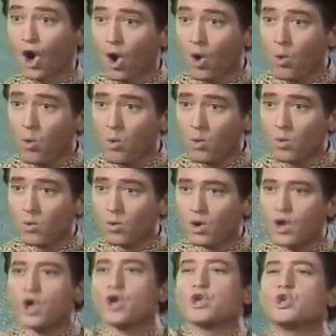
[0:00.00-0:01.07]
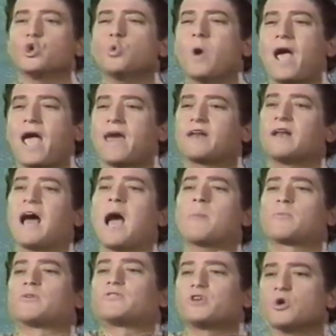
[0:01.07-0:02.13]
Oh? You're going to
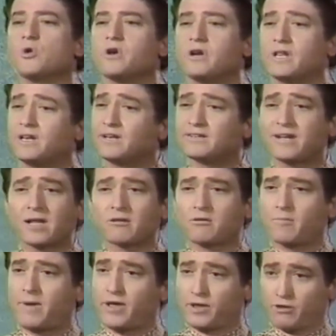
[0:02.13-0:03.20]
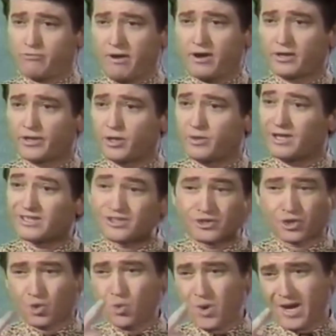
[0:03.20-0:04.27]
have to break this curse, lady. And
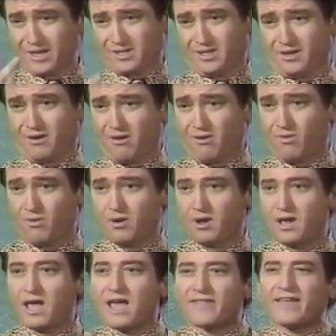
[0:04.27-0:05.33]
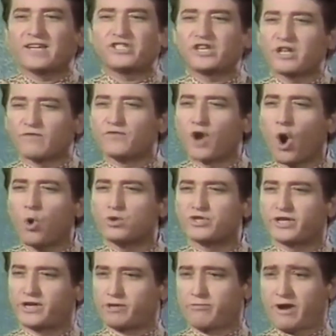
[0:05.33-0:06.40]
I've got two strikes on you right now, so
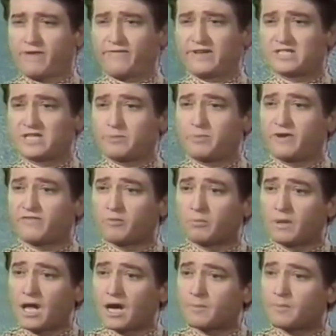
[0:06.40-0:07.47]
you got one more chance